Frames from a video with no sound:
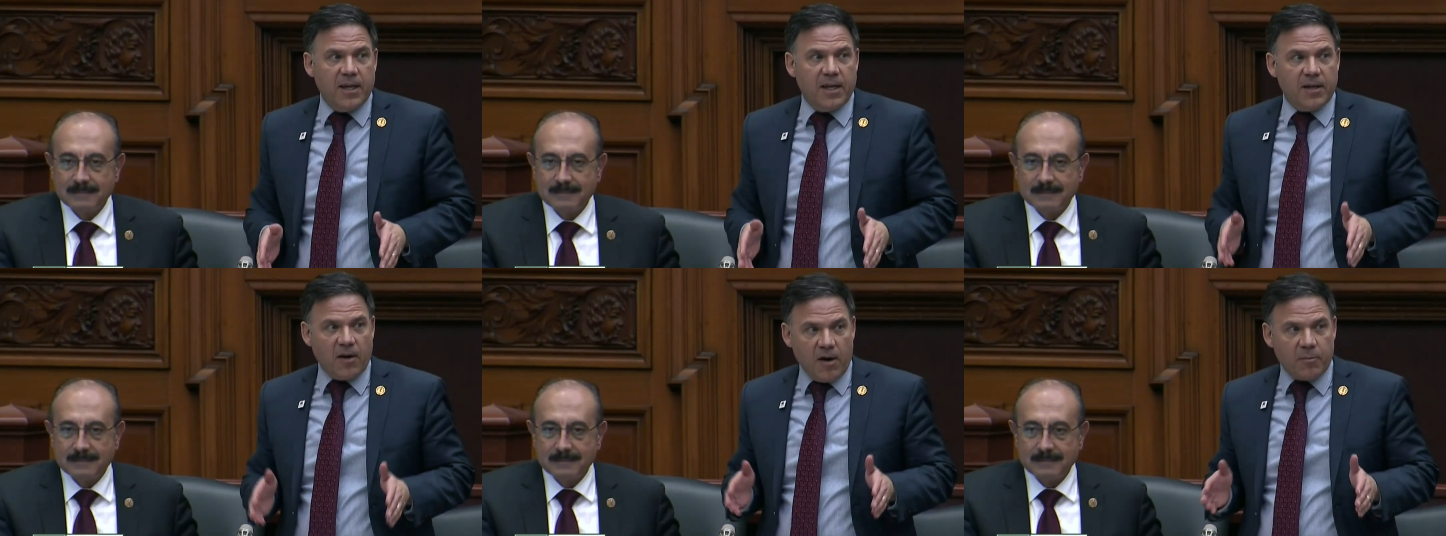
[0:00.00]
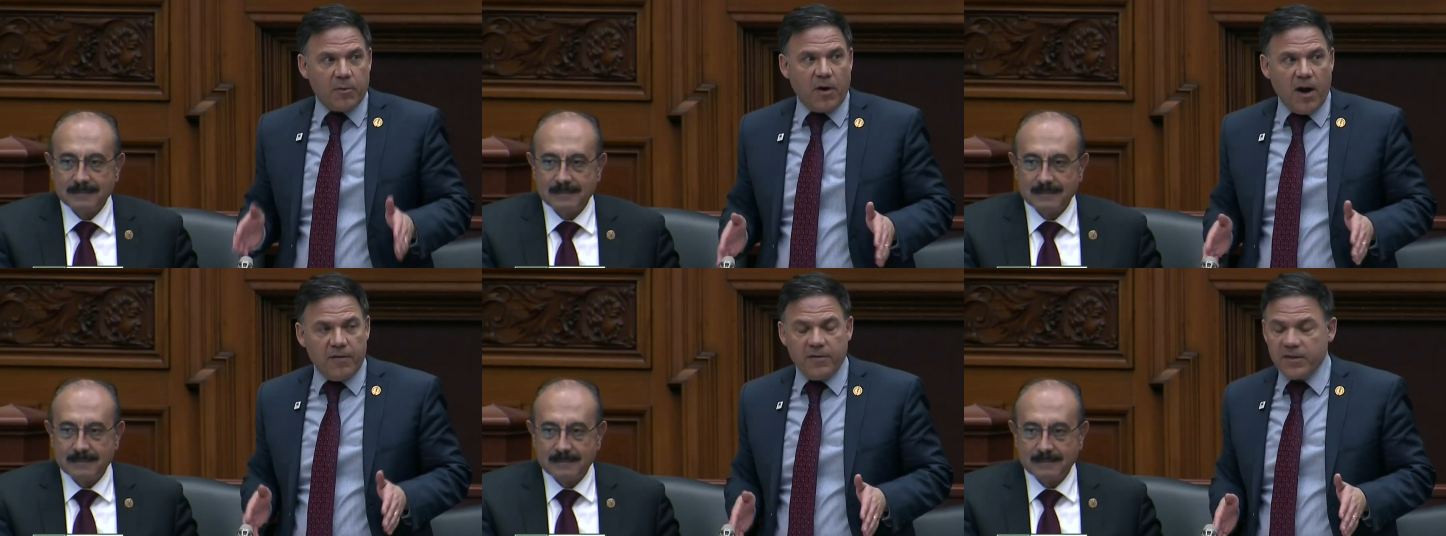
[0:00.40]
Speaker 1: in our
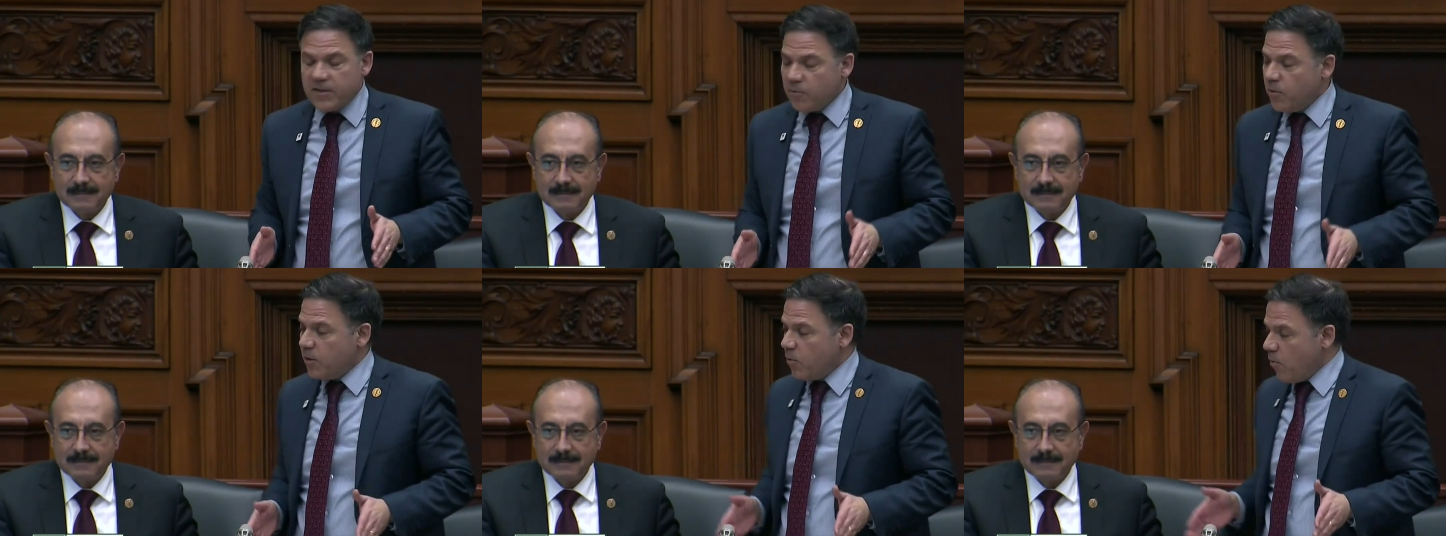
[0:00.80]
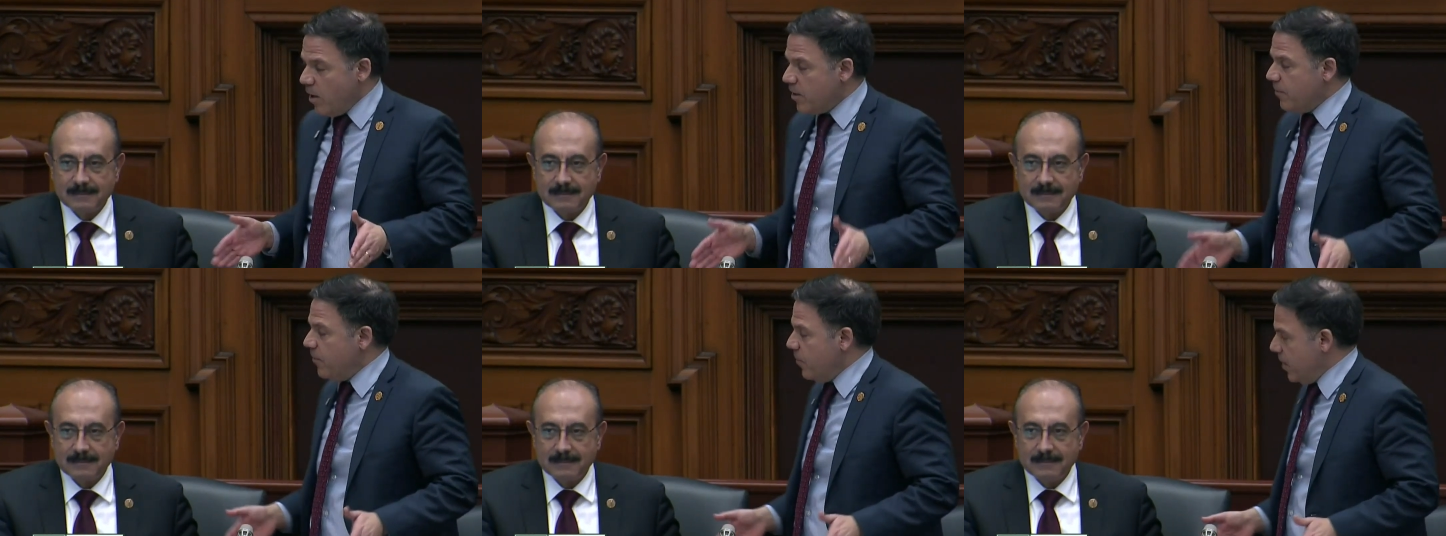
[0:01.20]
province. What a
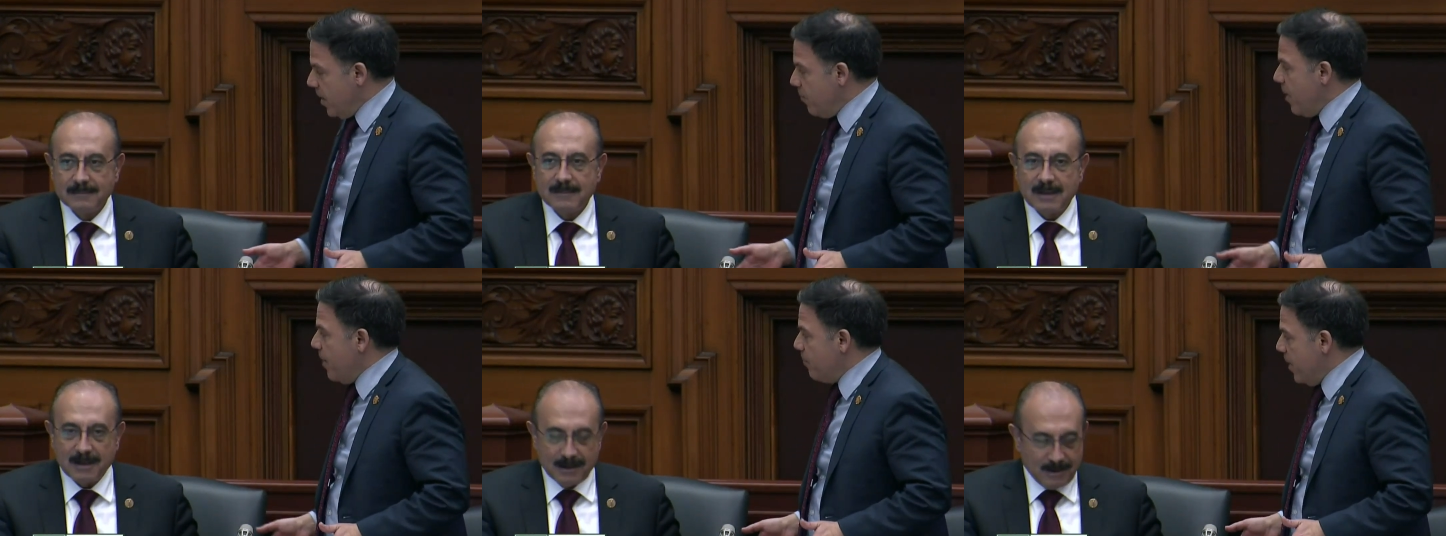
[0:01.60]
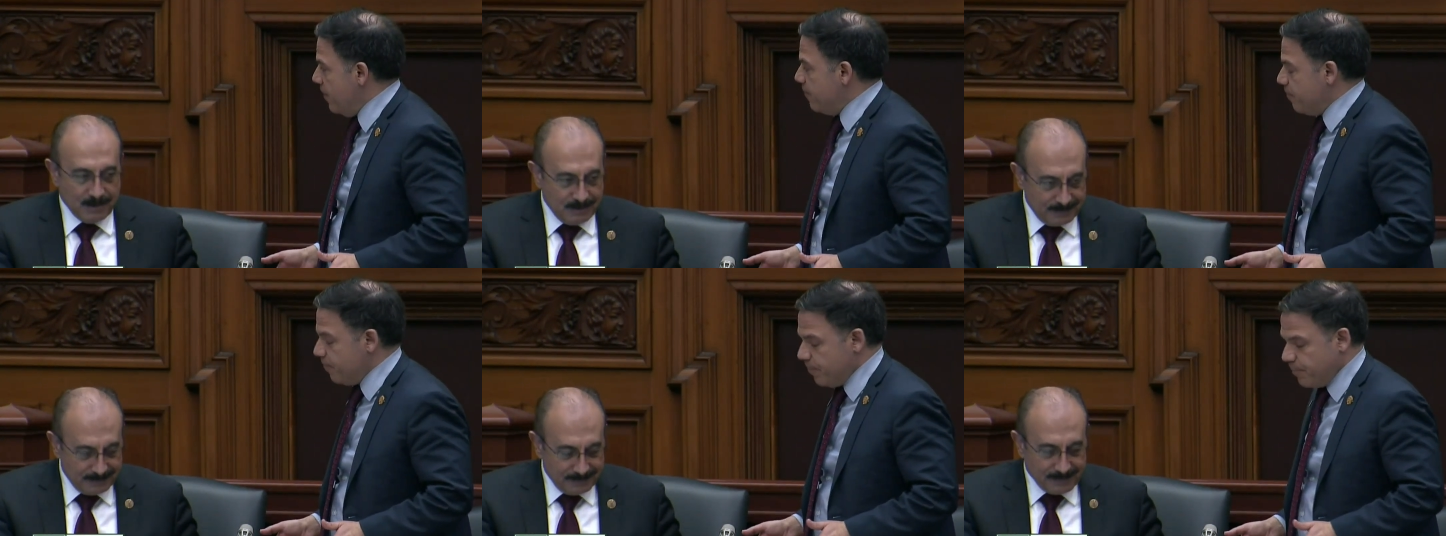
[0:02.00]
wonderful commitment.